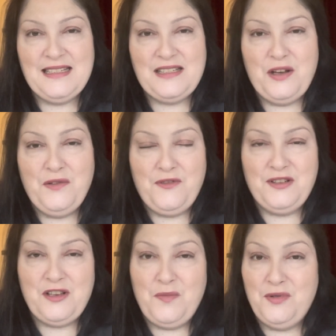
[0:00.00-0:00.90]
So for
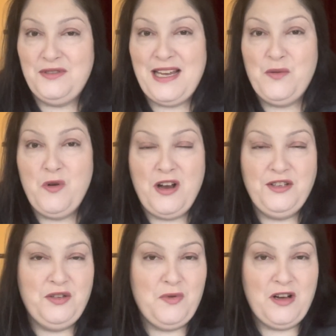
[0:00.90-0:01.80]
example, day
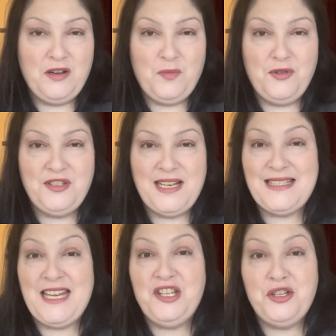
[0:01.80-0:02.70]
1, you'd work on a
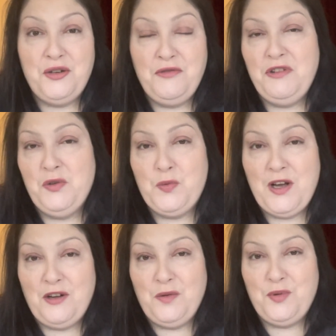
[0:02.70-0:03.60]
project. Day 2, you'd
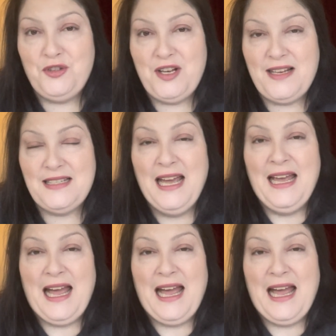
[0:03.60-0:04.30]
work on a project.